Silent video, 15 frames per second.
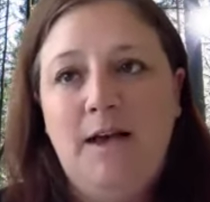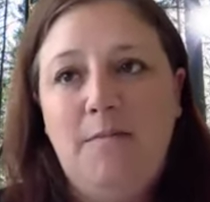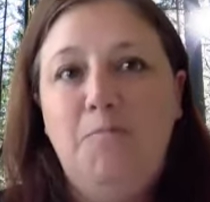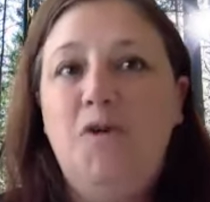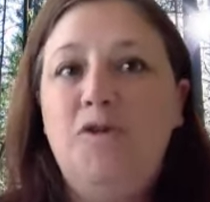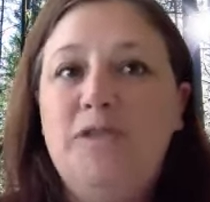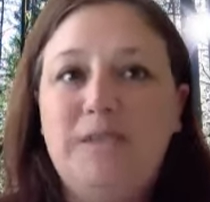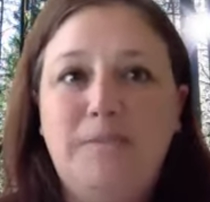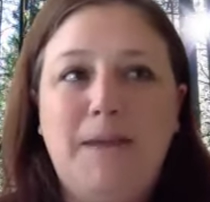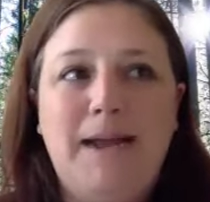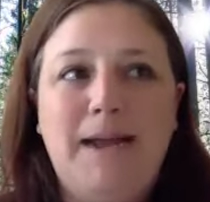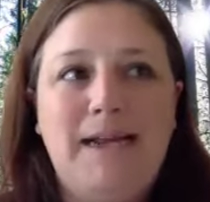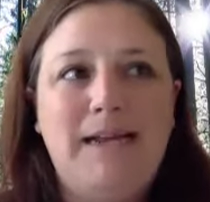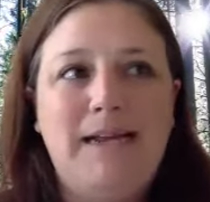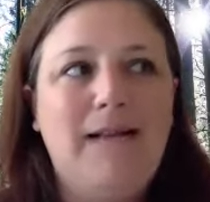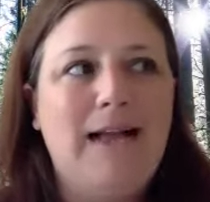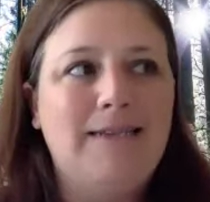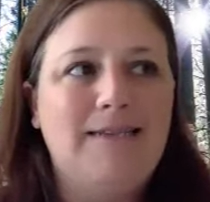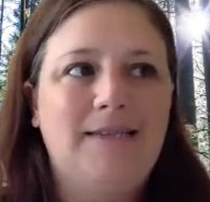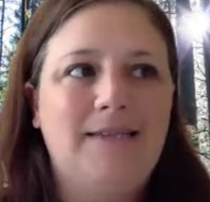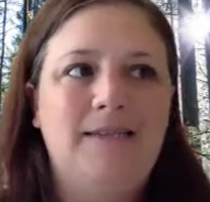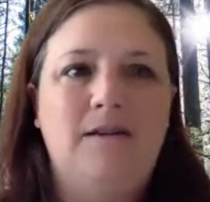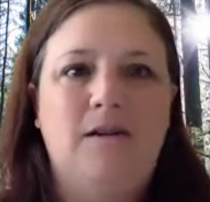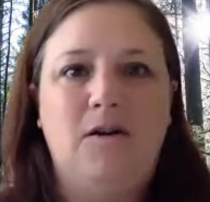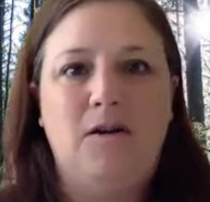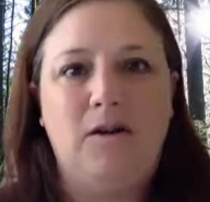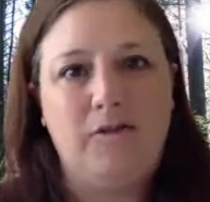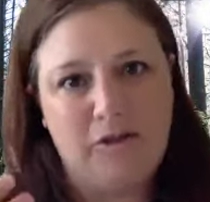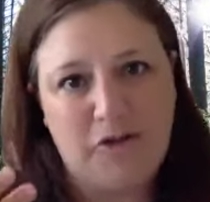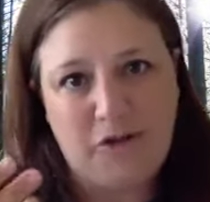Most of my classes
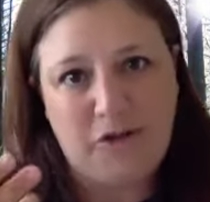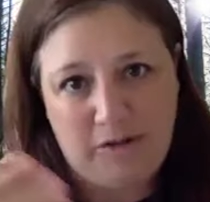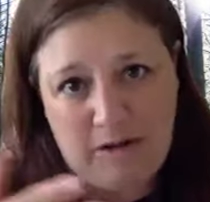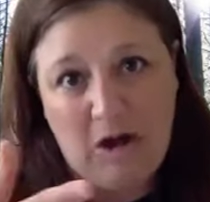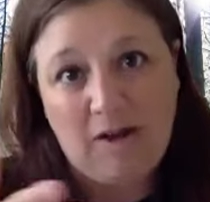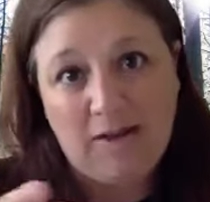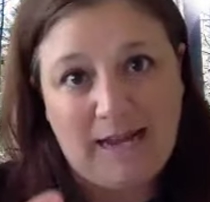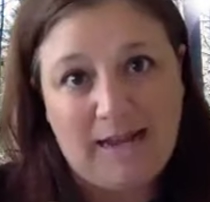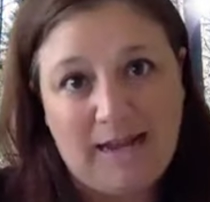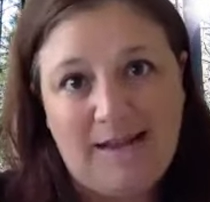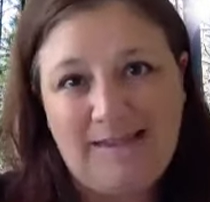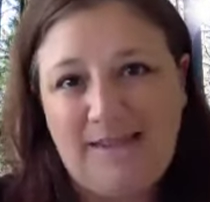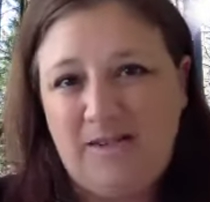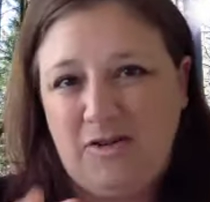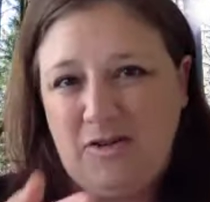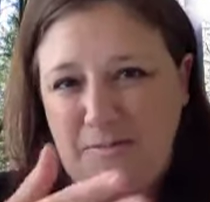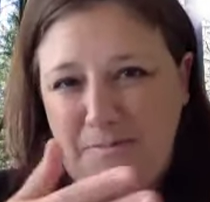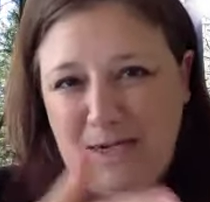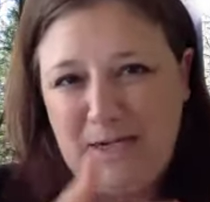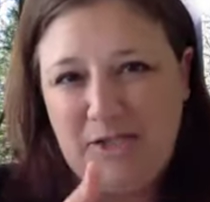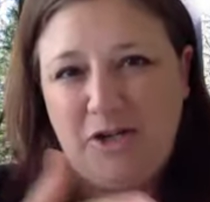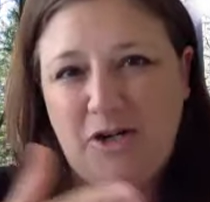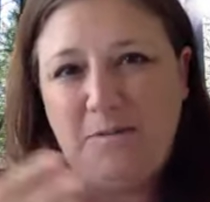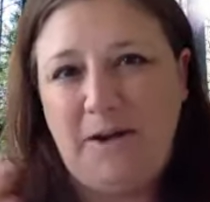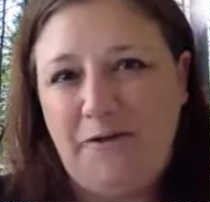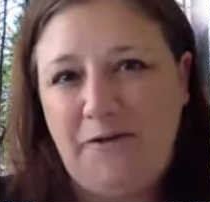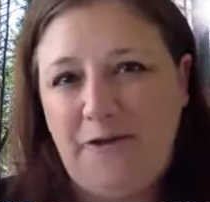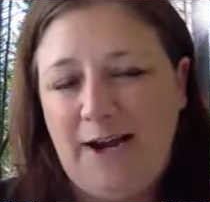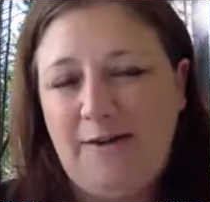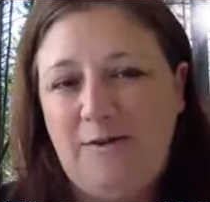online classes are a midterm and a
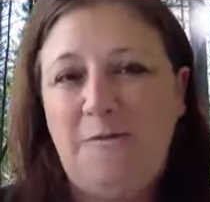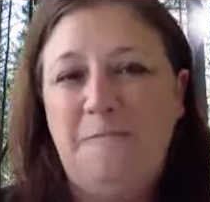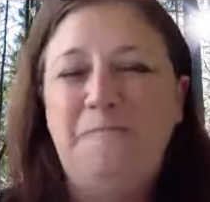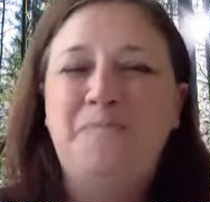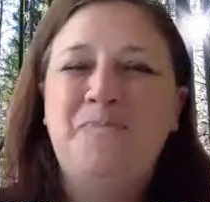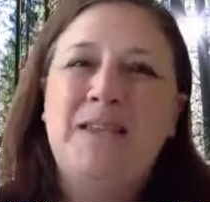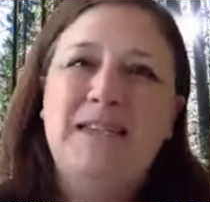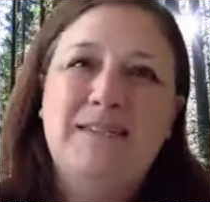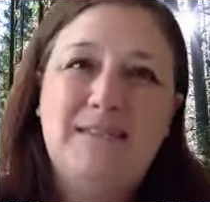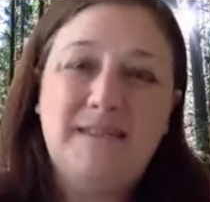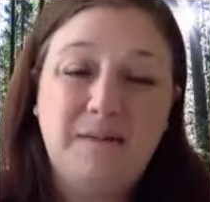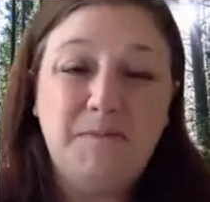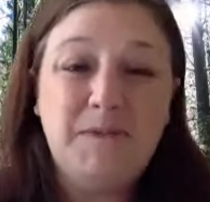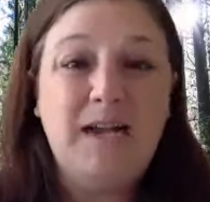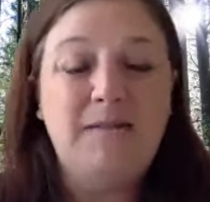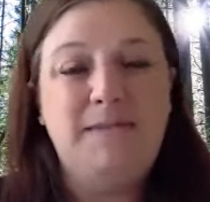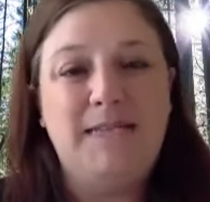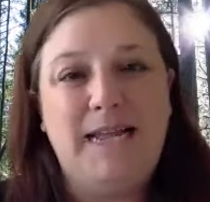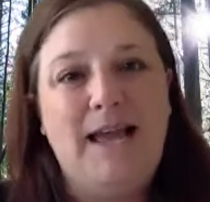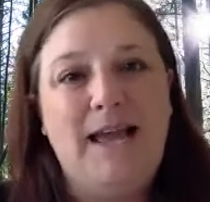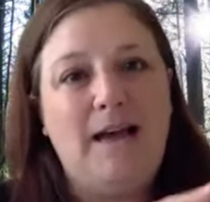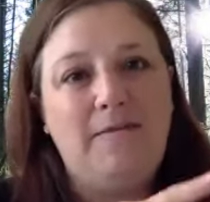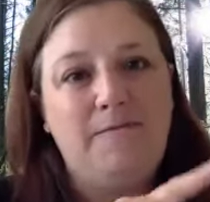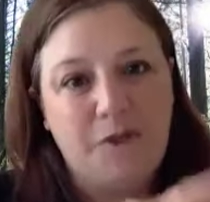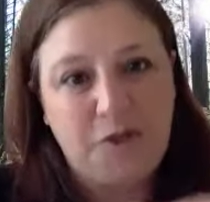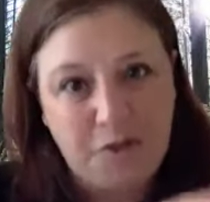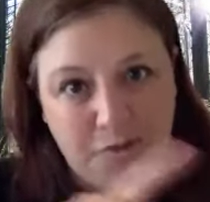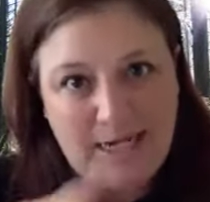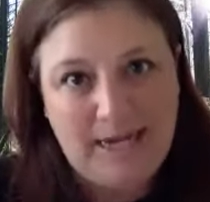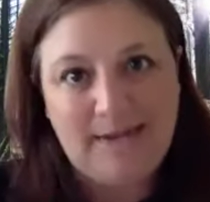final. Sometimes they have
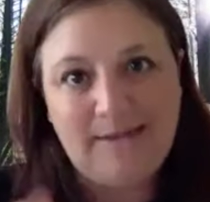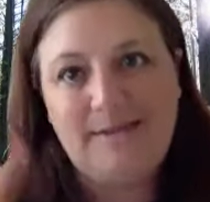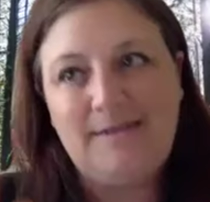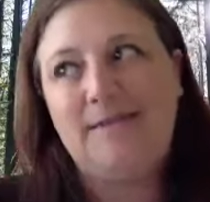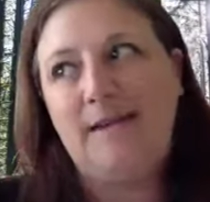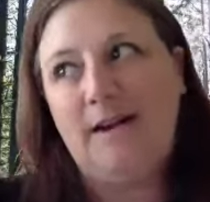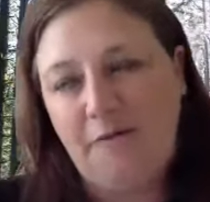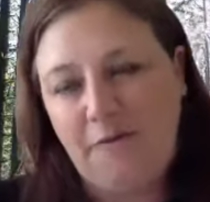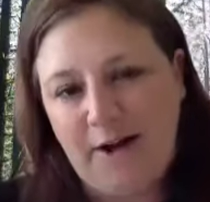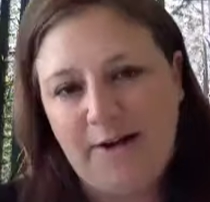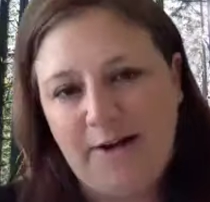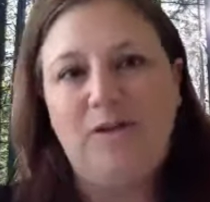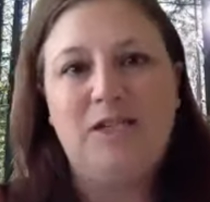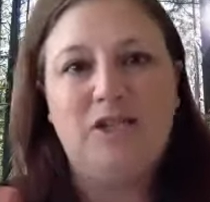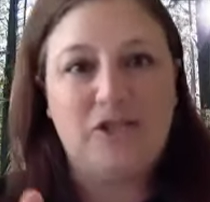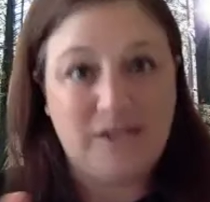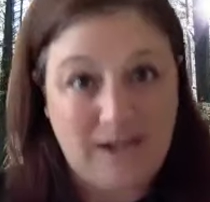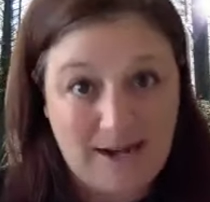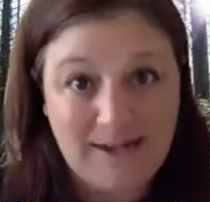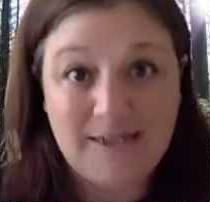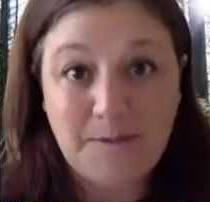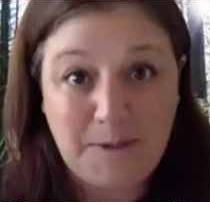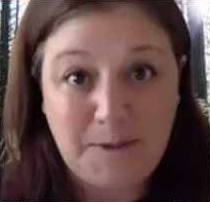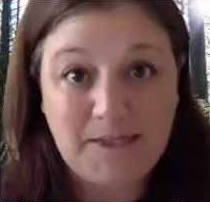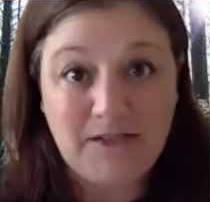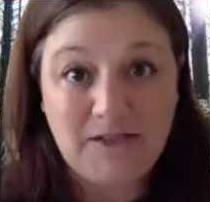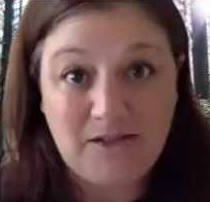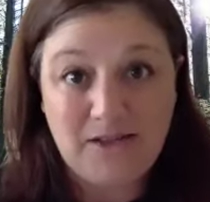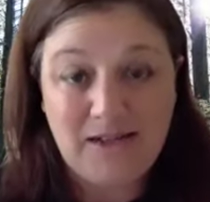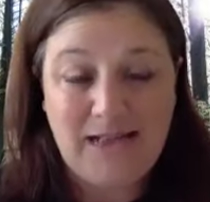2 tests and a final. It just kind of depends
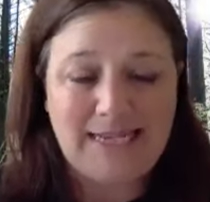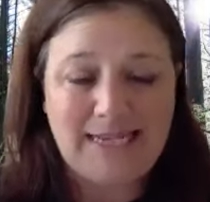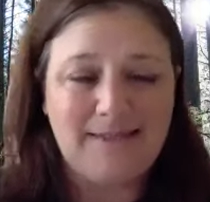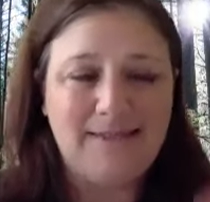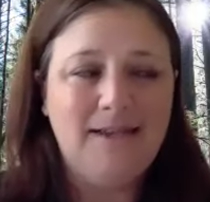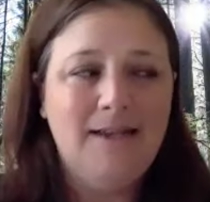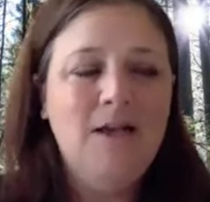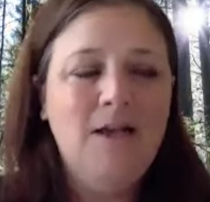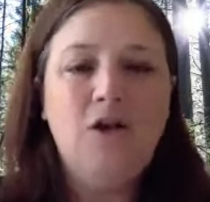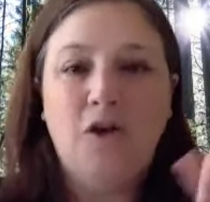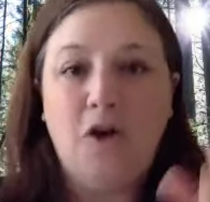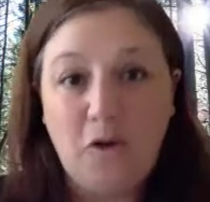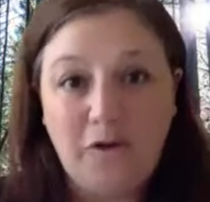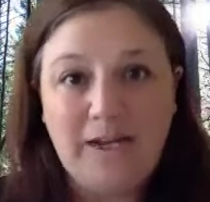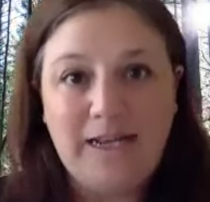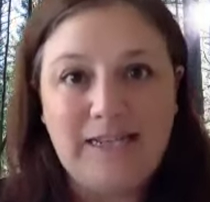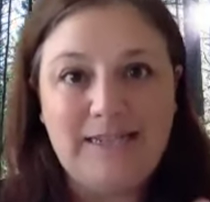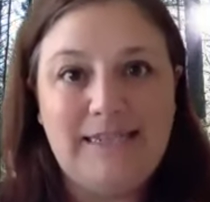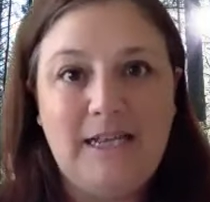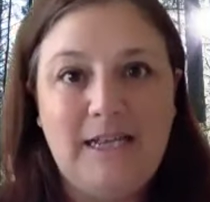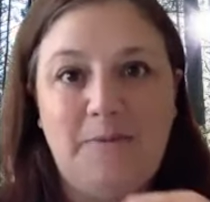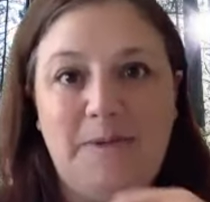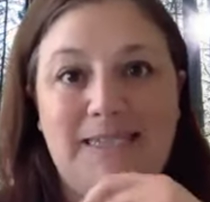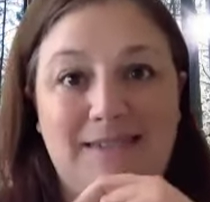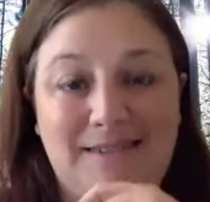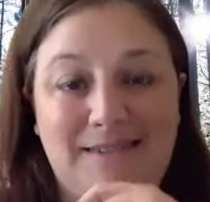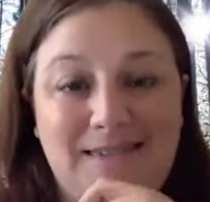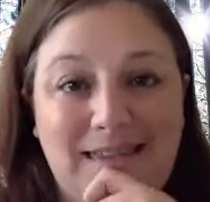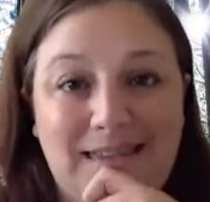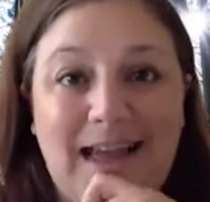on the class. Go look at the syllabus to
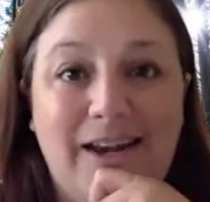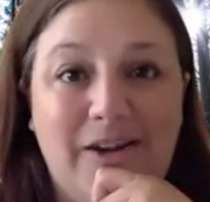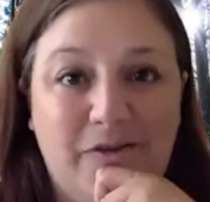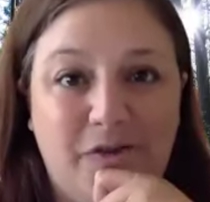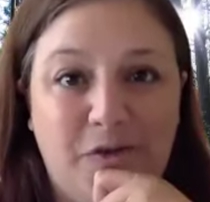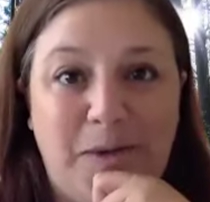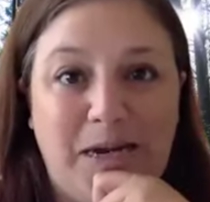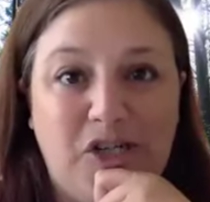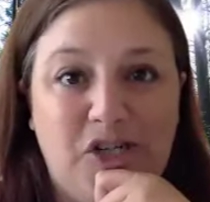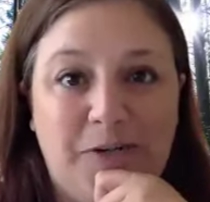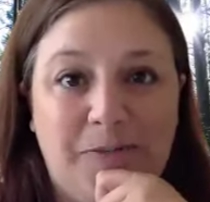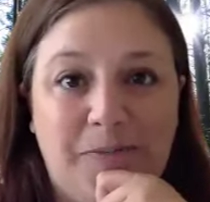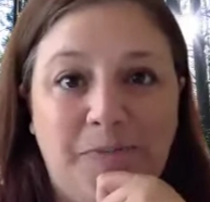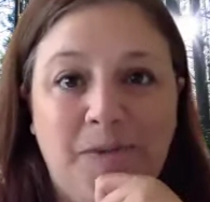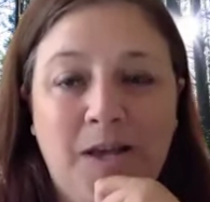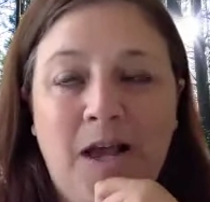see that information.